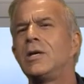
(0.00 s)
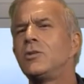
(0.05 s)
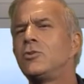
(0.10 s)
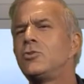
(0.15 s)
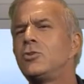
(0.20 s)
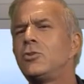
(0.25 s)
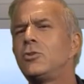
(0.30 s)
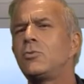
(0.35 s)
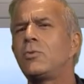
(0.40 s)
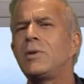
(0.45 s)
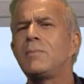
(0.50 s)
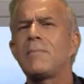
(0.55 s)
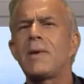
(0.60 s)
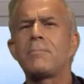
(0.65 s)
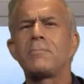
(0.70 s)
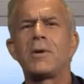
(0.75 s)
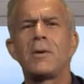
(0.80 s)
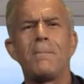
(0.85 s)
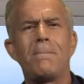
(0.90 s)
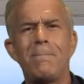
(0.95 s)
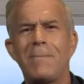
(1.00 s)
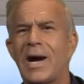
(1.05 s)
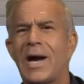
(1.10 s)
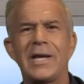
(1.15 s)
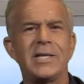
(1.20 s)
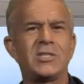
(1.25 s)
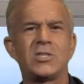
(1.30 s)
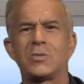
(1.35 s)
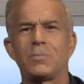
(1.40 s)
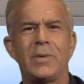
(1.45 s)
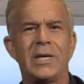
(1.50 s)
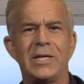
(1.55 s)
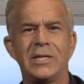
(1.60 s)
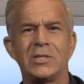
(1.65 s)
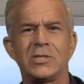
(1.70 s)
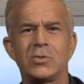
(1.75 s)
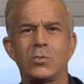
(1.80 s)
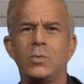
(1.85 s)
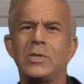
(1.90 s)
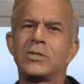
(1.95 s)
Do you remember
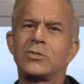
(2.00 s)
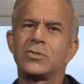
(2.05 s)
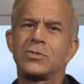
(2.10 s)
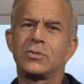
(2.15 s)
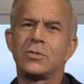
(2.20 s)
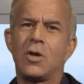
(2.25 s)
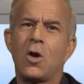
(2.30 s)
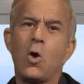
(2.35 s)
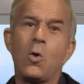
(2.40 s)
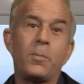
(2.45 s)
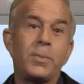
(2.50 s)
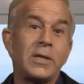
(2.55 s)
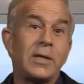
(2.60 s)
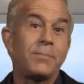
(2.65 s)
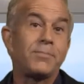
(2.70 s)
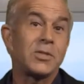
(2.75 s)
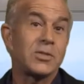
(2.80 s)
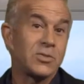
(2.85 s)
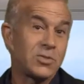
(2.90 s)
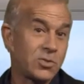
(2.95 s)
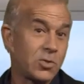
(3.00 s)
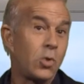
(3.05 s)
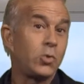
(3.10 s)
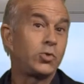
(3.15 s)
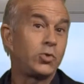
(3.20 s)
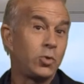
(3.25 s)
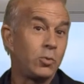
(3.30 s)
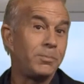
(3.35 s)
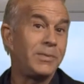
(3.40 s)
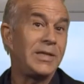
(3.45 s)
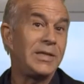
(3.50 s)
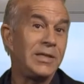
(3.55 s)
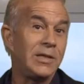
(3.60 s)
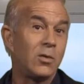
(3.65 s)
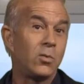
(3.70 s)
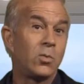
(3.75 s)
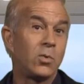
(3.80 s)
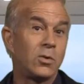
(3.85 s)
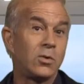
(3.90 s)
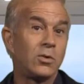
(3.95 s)
MySpace, which opened up the social media
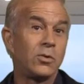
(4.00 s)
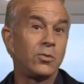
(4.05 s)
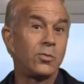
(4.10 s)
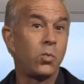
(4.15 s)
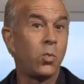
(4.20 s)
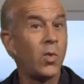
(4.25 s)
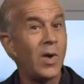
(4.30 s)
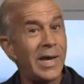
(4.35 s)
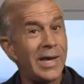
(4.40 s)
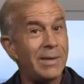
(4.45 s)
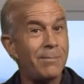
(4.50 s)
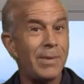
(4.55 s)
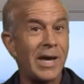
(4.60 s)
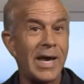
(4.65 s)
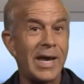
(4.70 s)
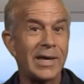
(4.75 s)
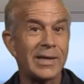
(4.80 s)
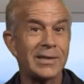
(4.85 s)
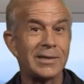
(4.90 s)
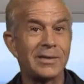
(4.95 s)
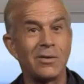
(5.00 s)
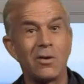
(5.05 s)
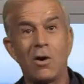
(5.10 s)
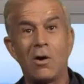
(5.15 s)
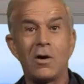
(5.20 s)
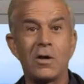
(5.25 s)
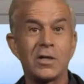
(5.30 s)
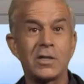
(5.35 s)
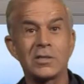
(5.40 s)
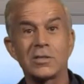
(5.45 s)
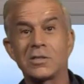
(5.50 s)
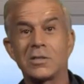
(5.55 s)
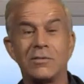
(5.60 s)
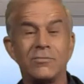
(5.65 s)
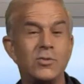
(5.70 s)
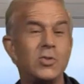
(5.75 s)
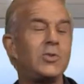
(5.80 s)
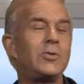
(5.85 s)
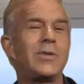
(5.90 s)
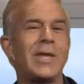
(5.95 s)
world way back in August of
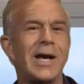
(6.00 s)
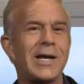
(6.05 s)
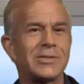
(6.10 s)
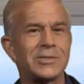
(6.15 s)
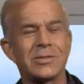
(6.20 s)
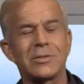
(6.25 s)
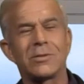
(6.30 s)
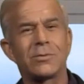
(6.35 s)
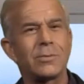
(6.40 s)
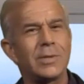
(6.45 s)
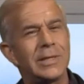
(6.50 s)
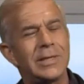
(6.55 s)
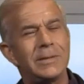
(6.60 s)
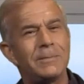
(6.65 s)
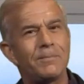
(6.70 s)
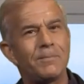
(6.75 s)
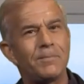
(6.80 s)
2003?